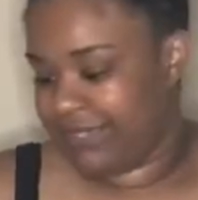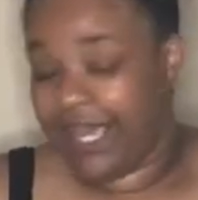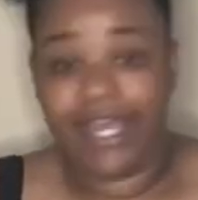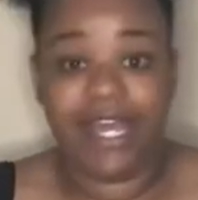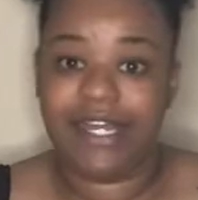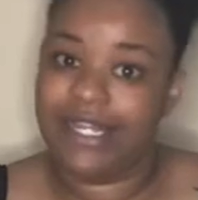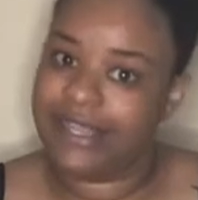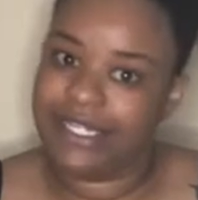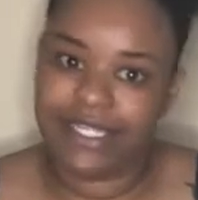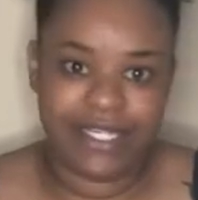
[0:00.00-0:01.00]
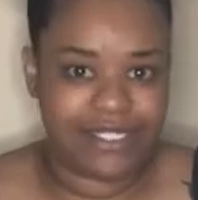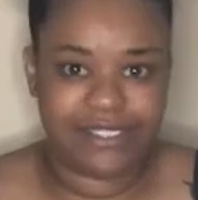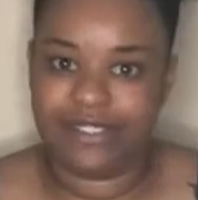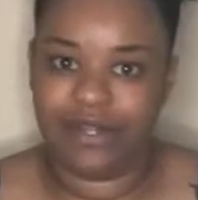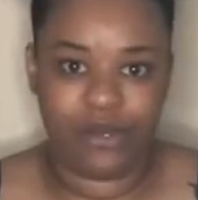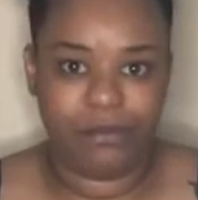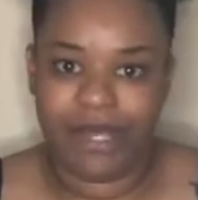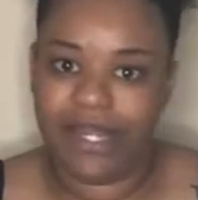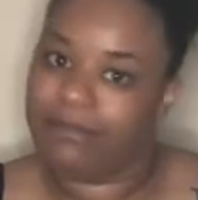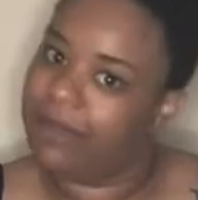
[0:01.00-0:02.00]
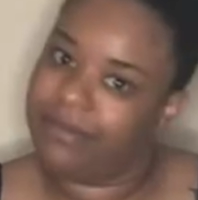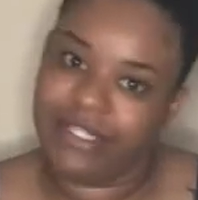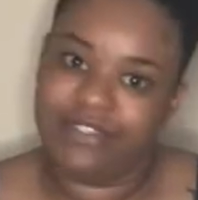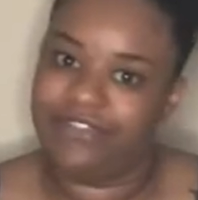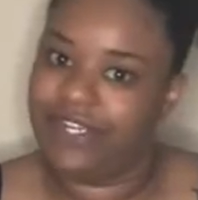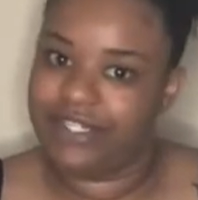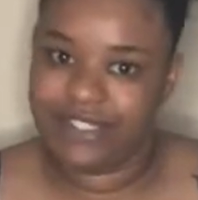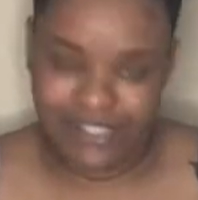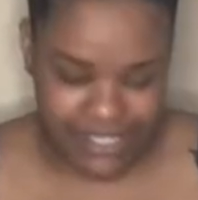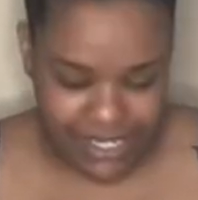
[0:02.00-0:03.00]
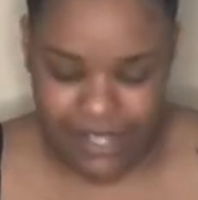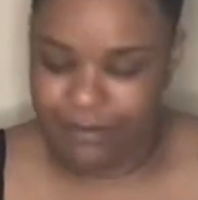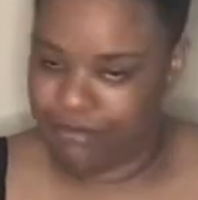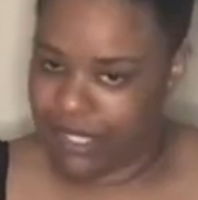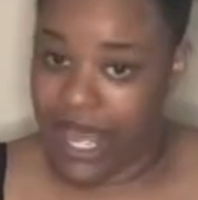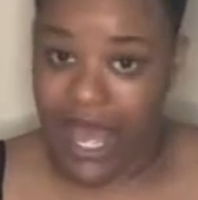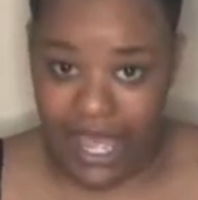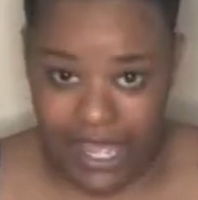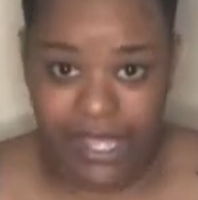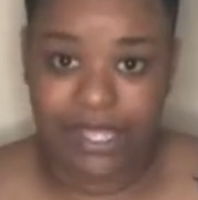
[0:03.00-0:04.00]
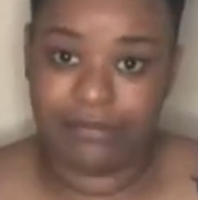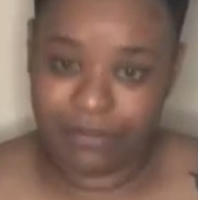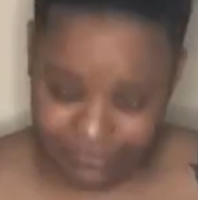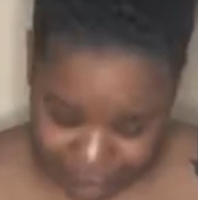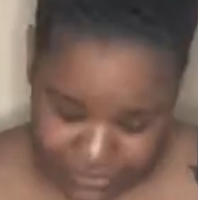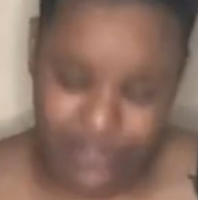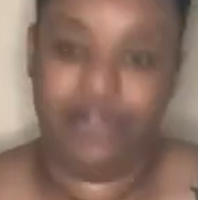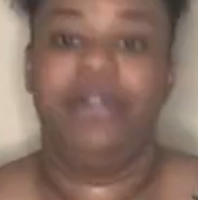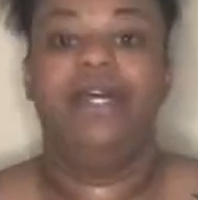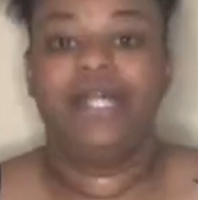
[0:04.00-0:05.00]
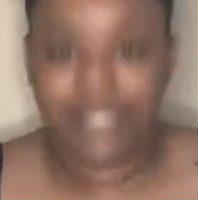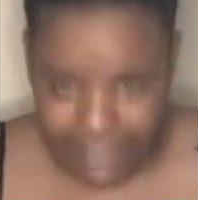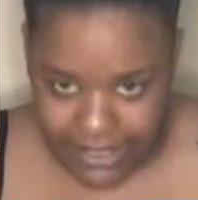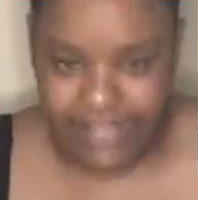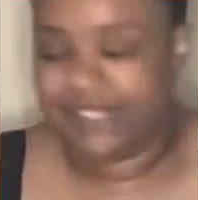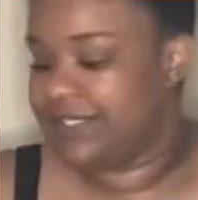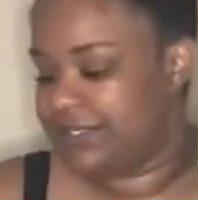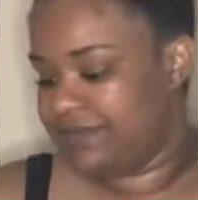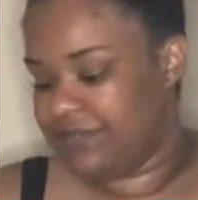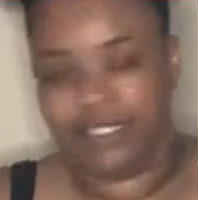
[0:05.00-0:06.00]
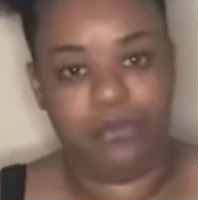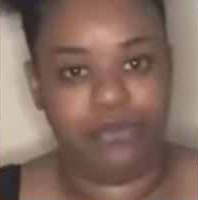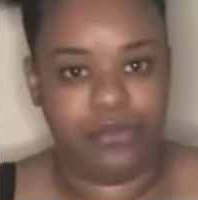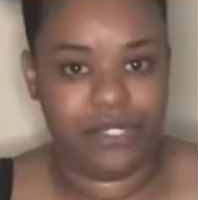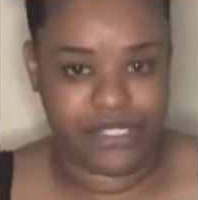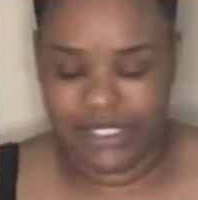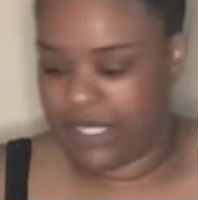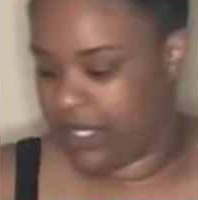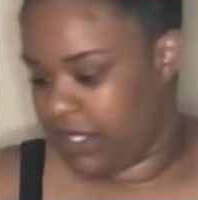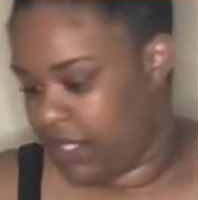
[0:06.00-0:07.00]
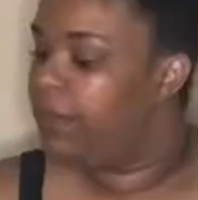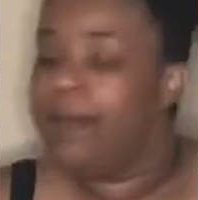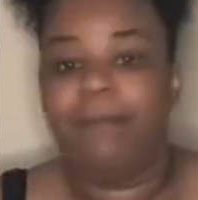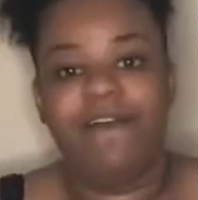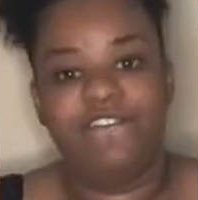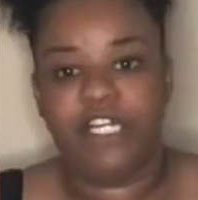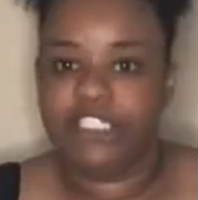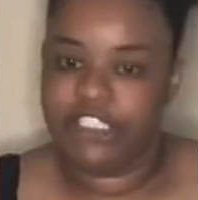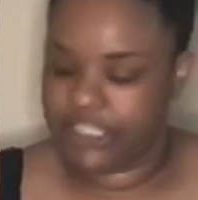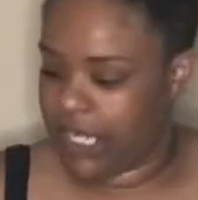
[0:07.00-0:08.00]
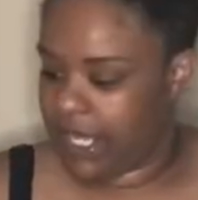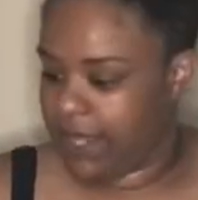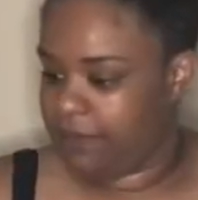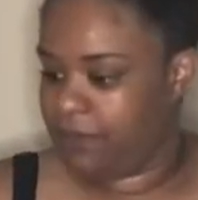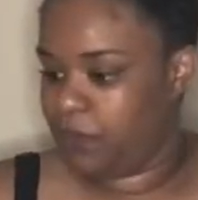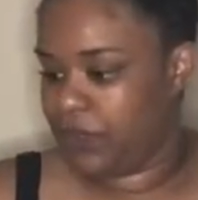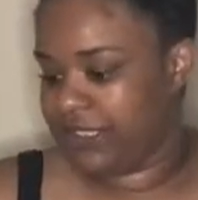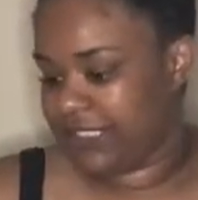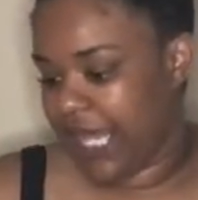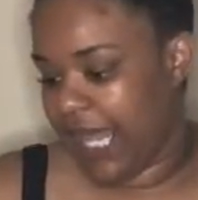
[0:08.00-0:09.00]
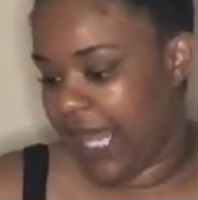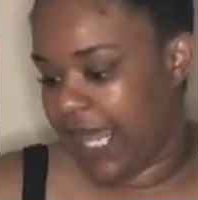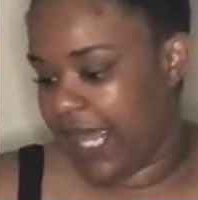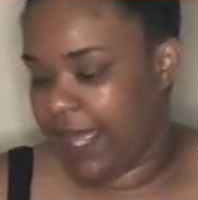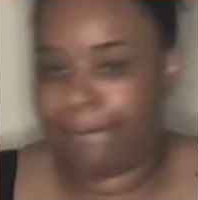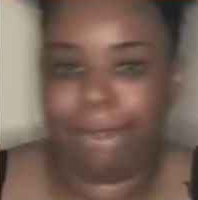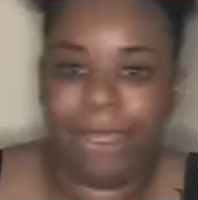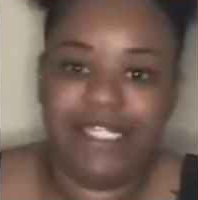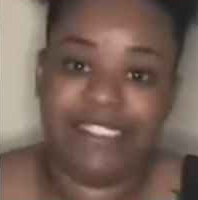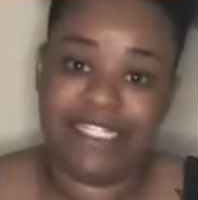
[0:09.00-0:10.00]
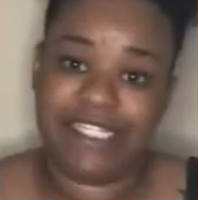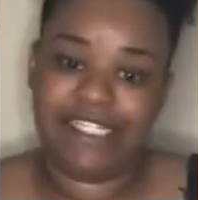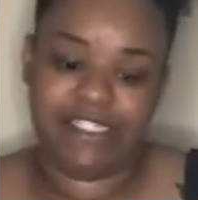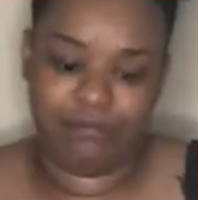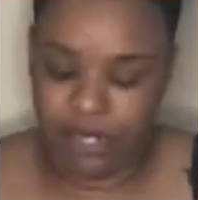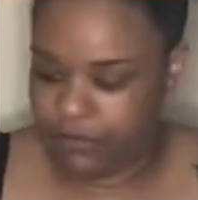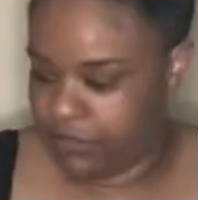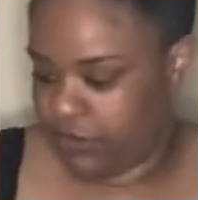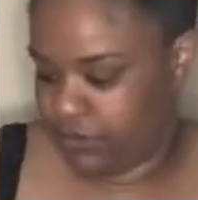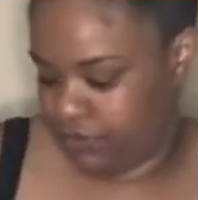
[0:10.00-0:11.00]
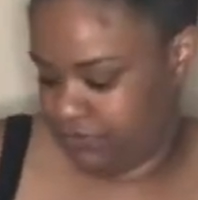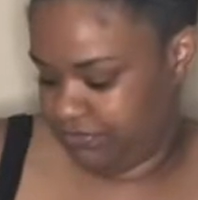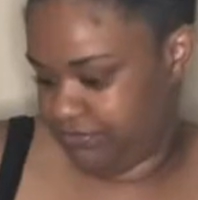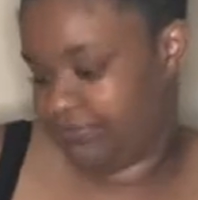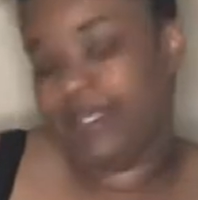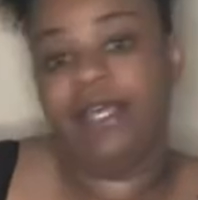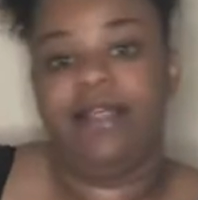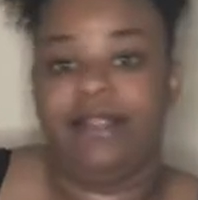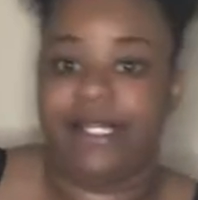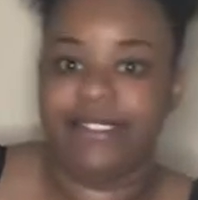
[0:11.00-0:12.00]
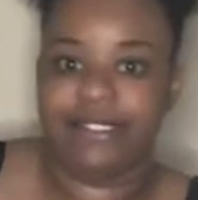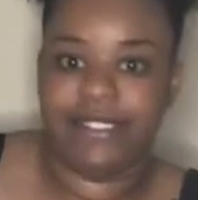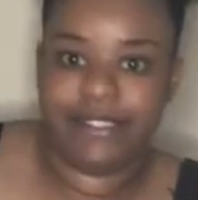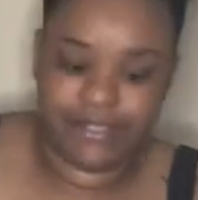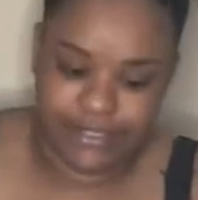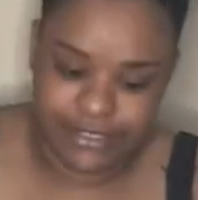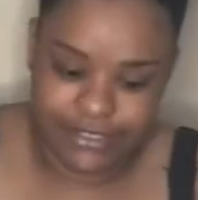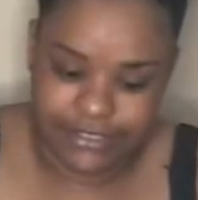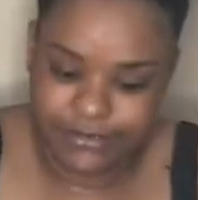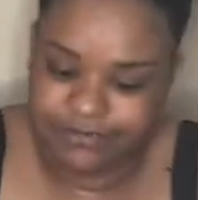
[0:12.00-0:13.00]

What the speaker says: I ain't got nothing against nobody. My best friend is gay, but I prefer guys. Simple as that. My first job was at Dickie's Barbecue. Let's get into this.